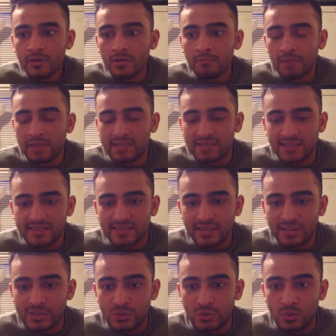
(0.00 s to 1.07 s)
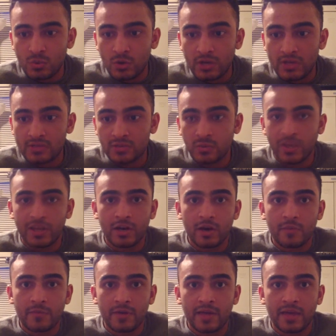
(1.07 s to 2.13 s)
my set schedule was wake
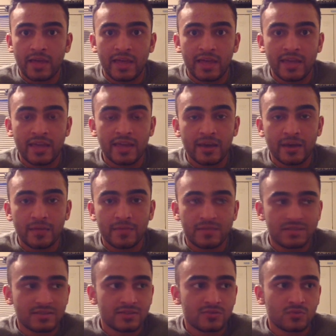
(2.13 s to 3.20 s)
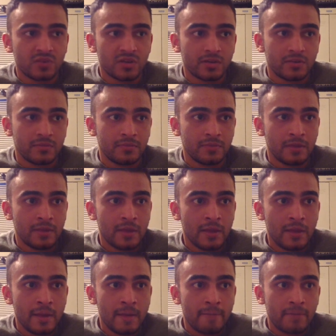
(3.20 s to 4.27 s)
up at 8 a.m. This is when
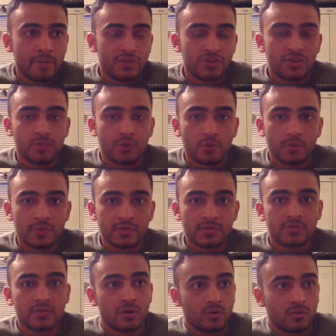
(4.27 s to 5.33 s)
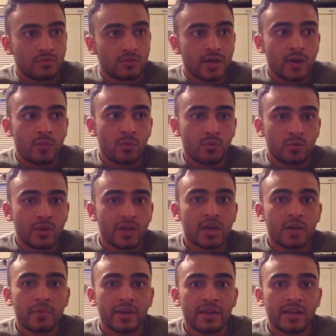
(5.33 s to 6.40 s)
my gym opens, so I would wake
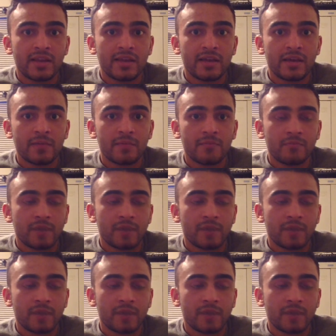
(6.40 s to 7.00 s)
up at 8 a.m.